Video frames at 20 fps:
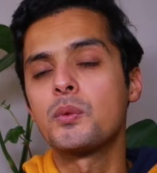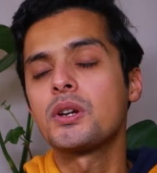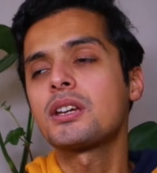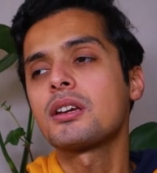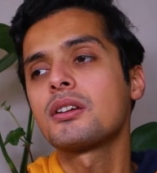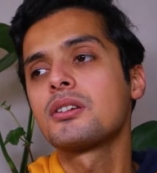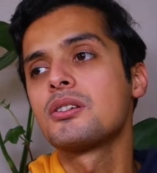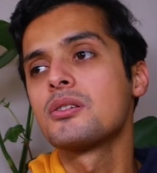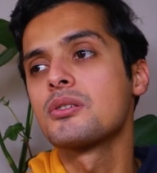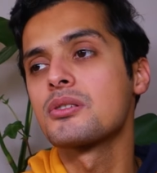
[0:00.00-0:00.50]
We
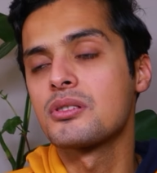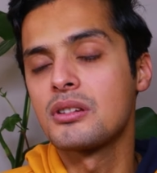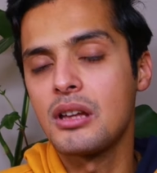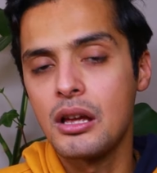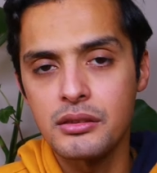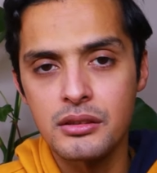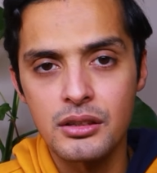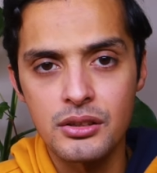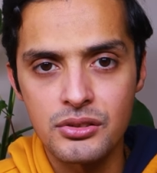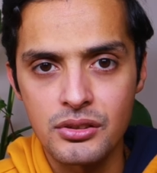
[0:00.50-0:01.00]
can use
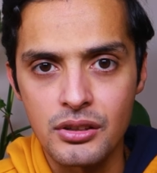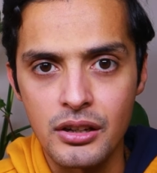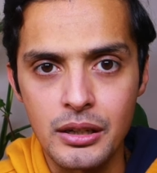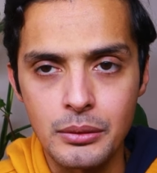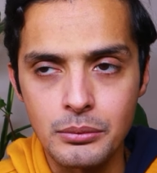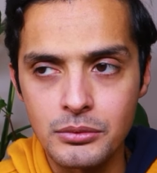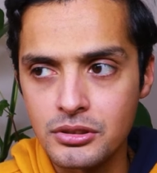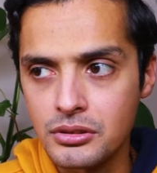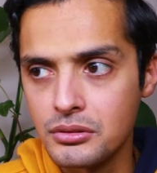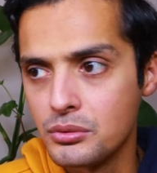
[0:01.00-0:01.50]
not this
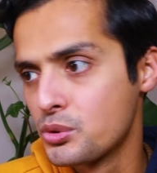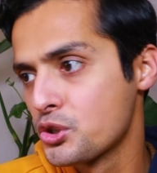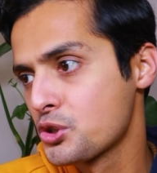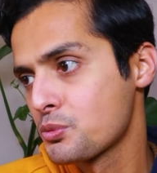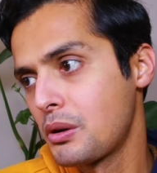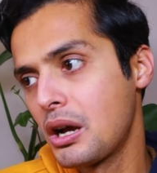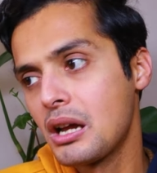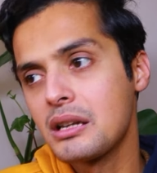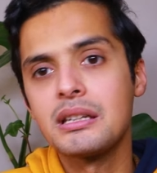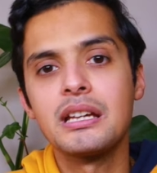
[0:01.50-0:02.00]
time to
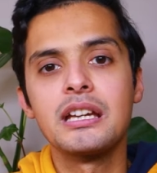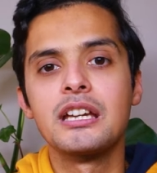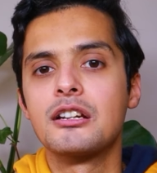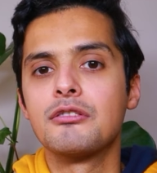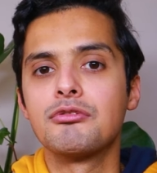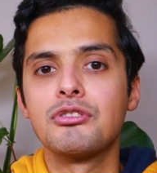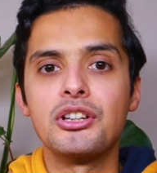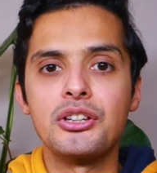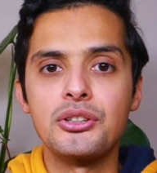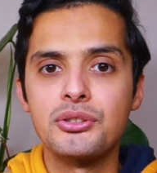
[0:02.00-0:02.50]
respond
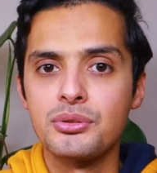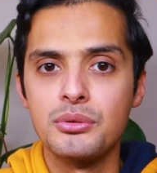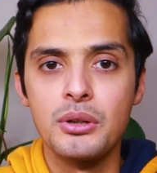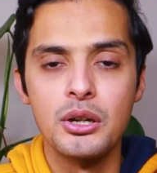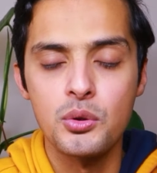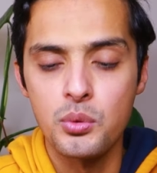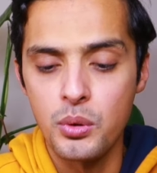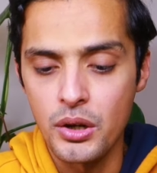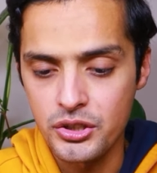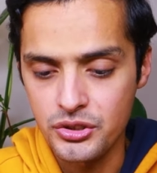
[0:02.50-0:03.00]
negatively to
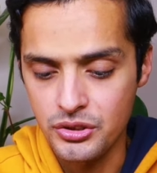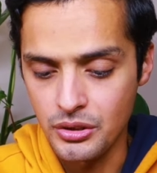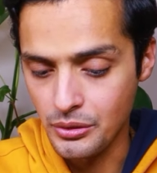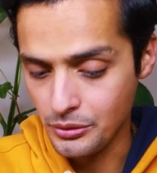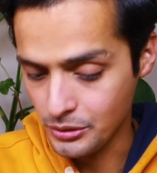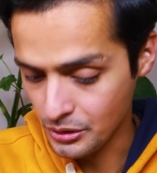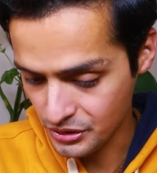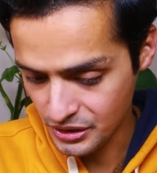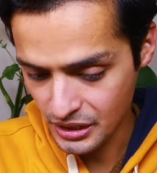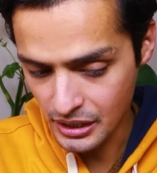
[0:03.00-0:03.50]
a
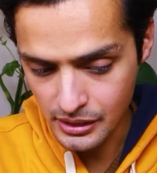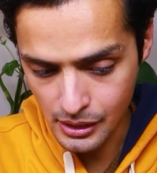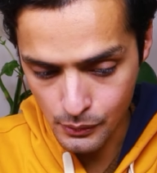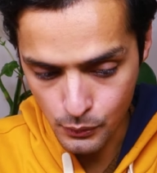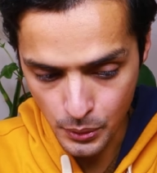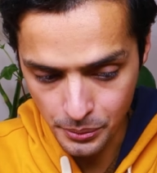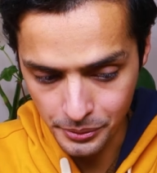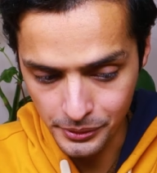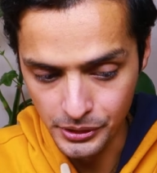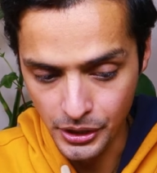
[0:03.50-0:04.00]
question, to say that
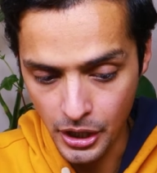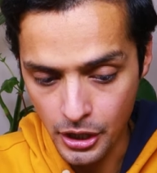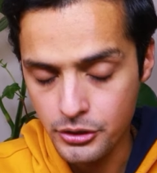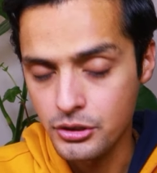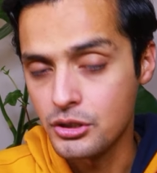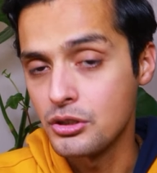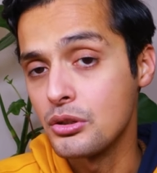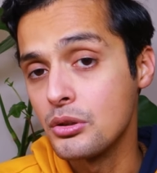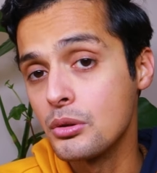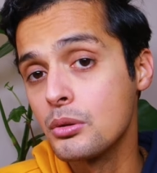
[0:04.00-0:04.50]
we will
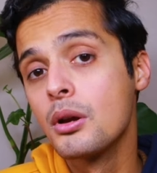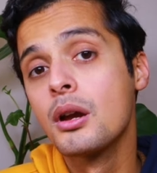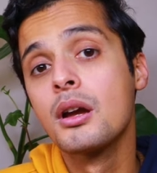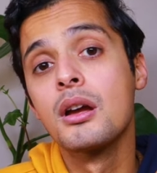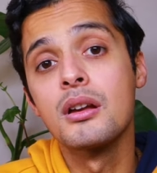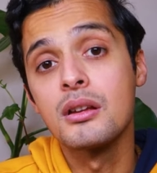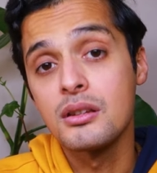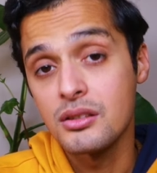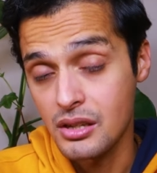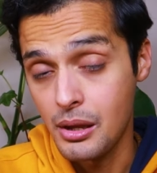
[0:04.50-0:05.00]
not do
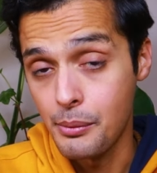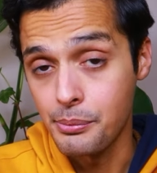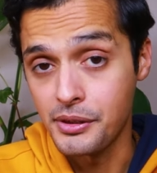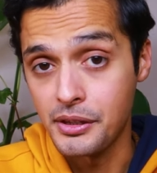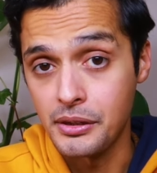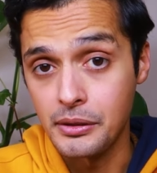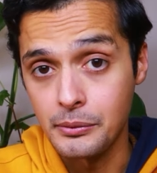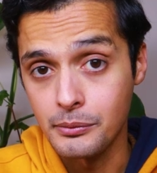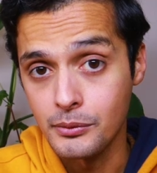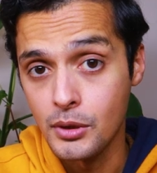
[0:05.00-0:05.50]

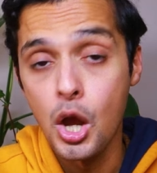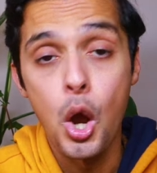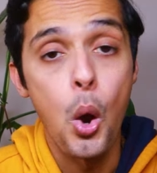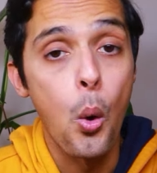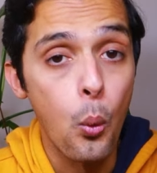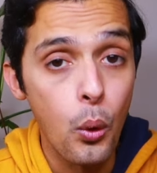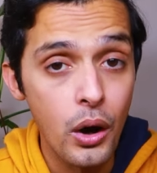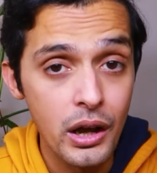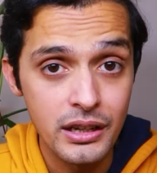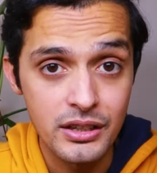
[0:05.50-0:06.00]
something.
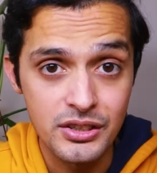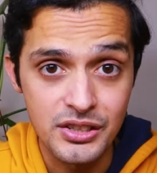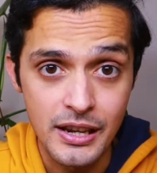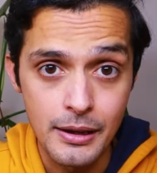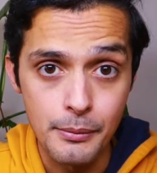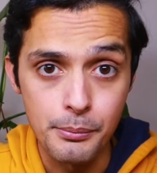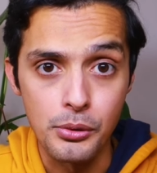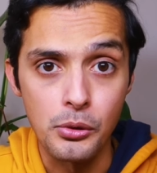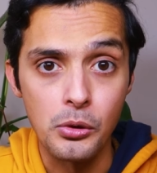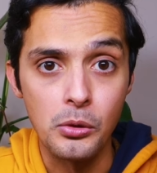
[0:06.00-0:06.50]
One
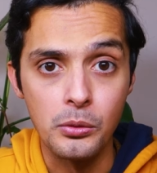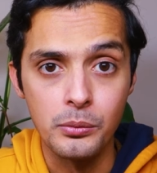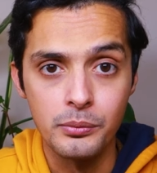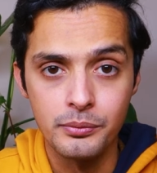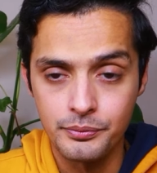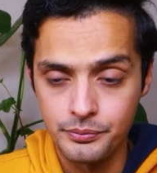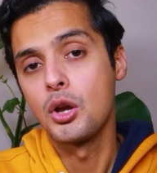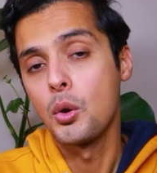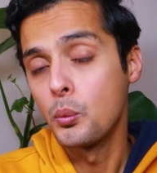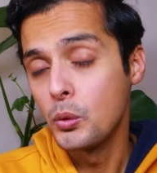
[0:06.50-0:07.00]
example:
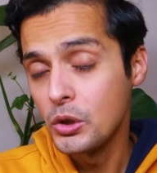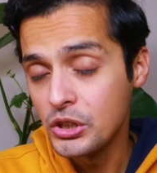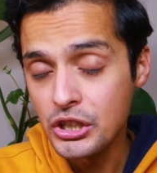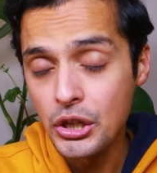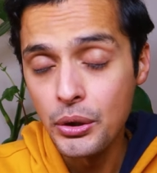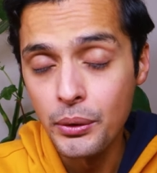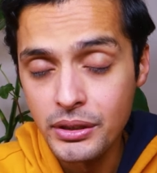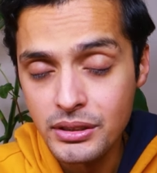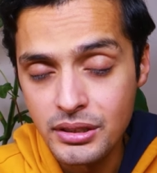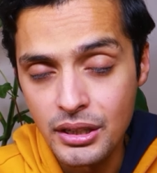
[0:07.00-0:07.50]
will
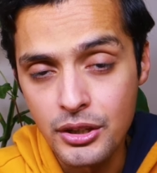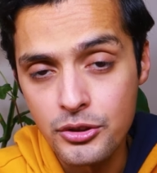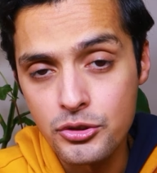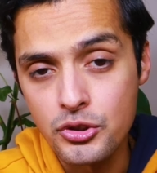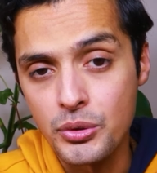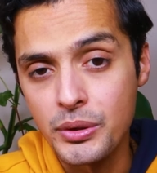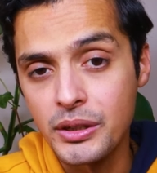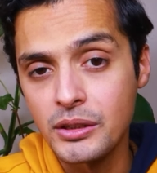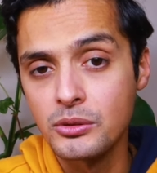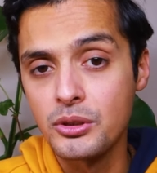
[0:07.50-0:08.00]
you attend
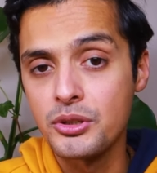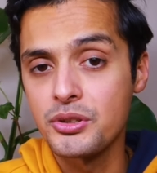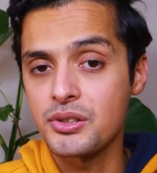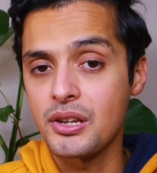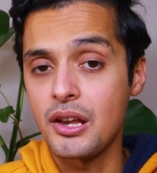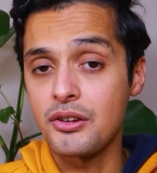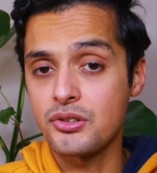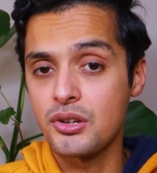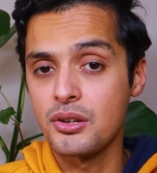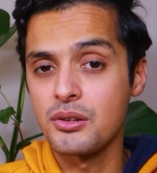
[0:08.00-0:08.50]
your English
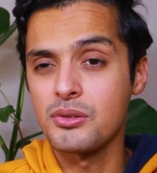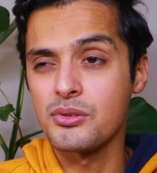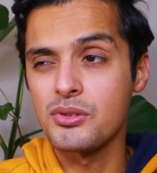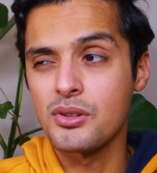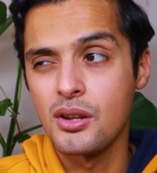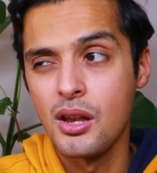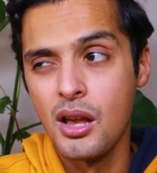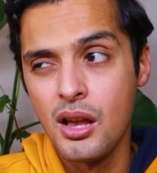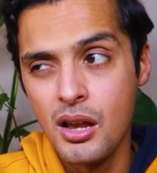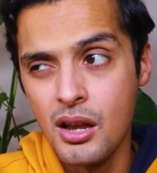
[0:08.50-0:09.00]

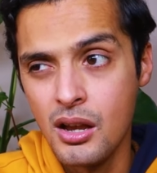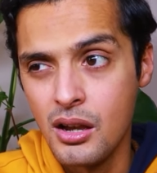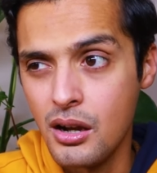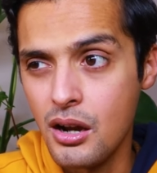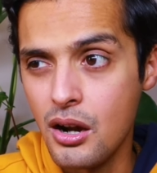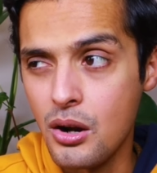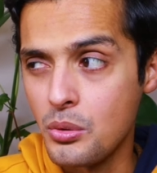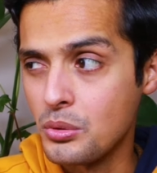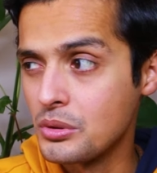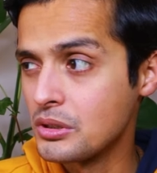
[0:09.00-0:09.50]
sessions?
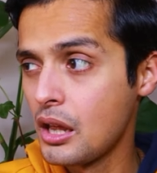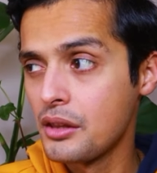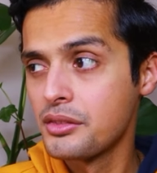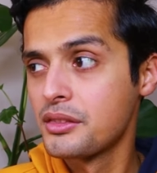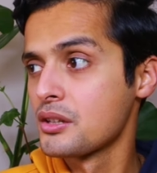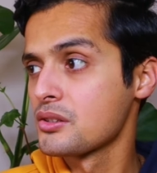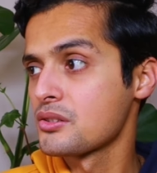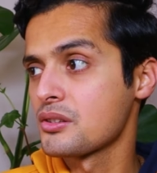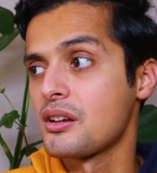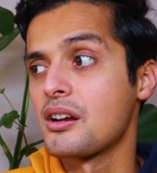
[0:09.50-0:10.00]
Oh, not
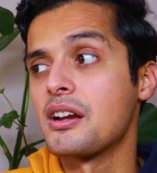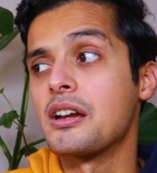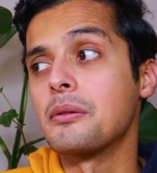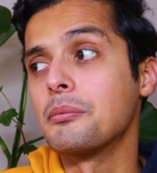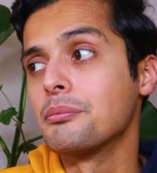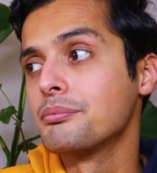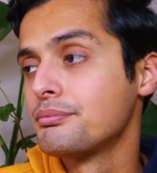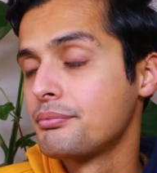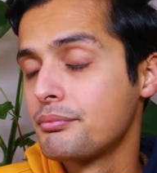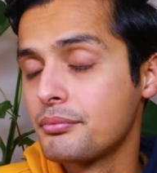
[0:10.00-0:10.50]
this
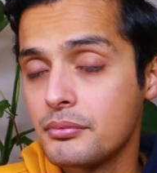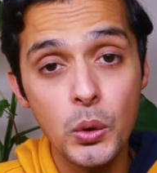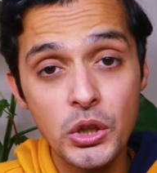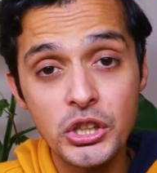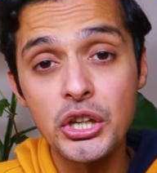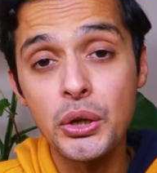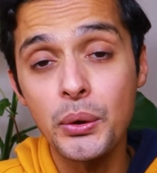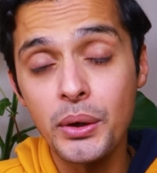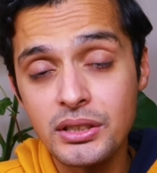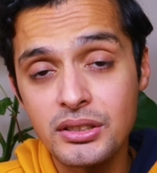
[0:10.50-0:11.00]
time. Will
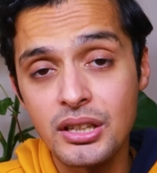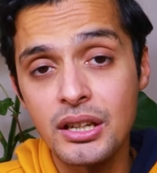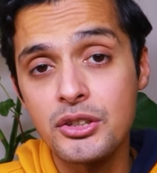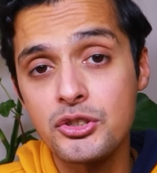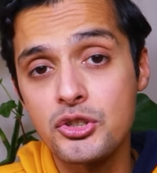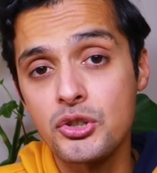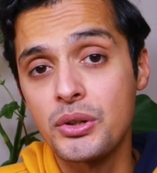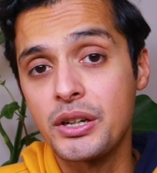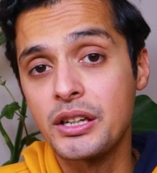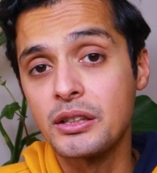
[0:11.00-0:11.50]
you
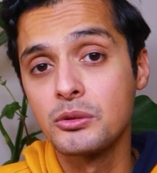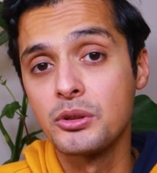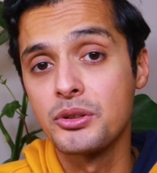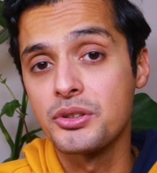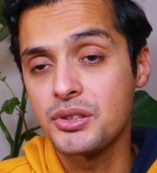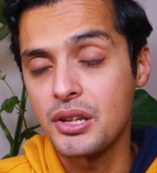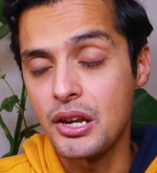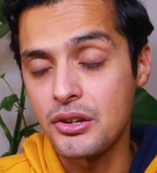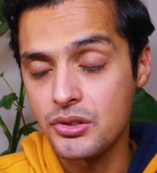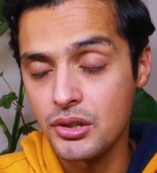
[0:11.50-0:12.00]
attend your
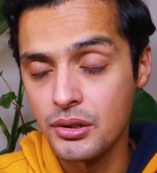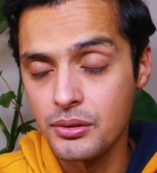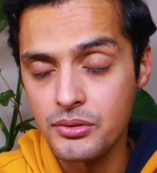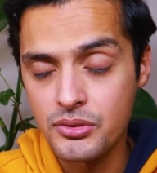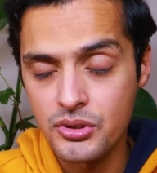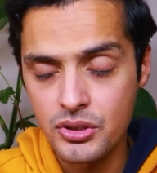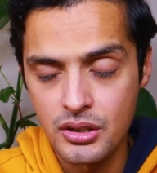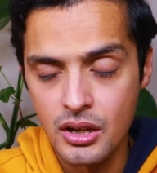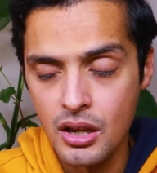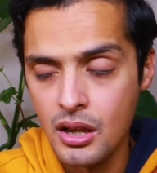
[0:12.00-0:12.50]
English
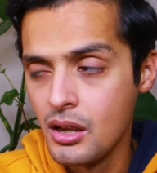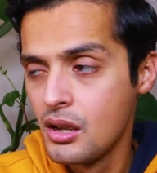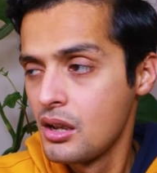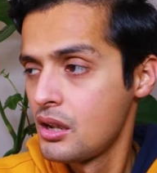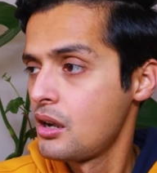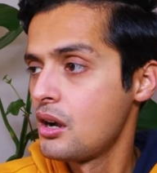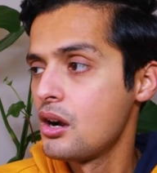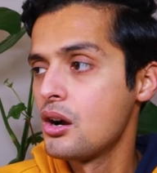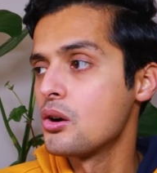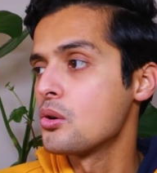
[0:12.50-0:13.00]
sessions?
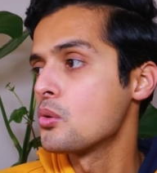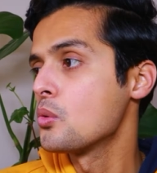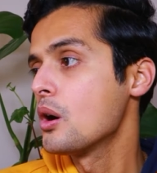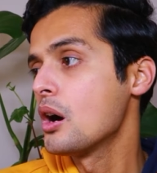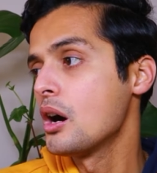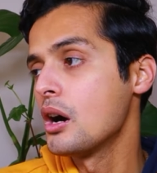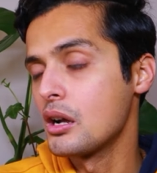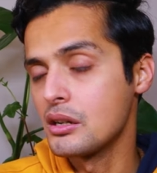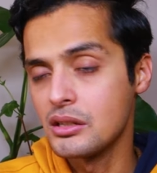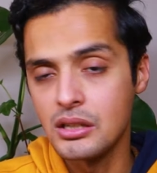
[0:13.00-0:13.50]

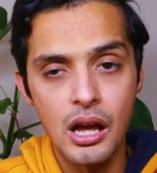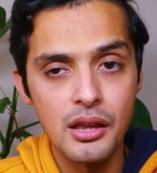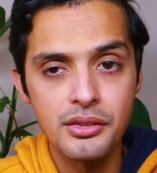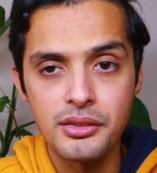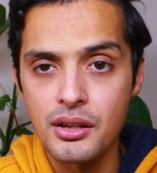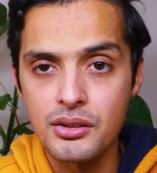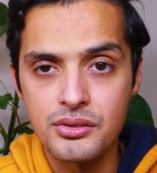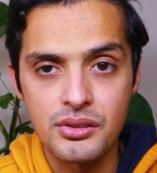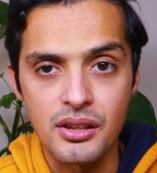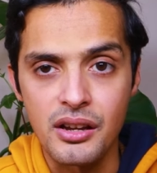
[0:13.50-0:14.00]
Oh, not
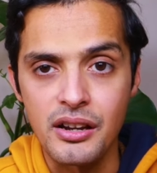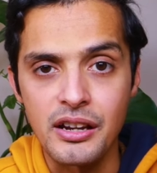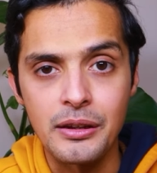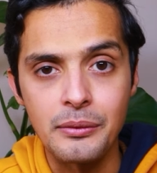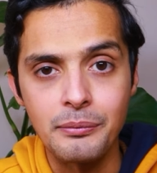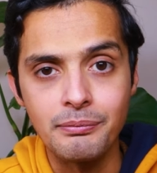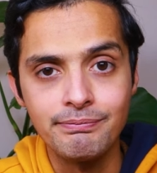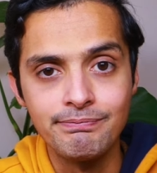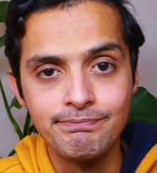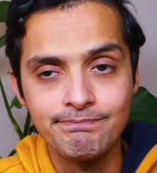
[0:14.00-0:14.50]
this
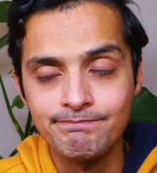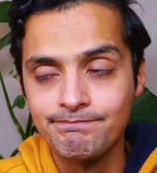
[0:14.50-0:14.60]
time.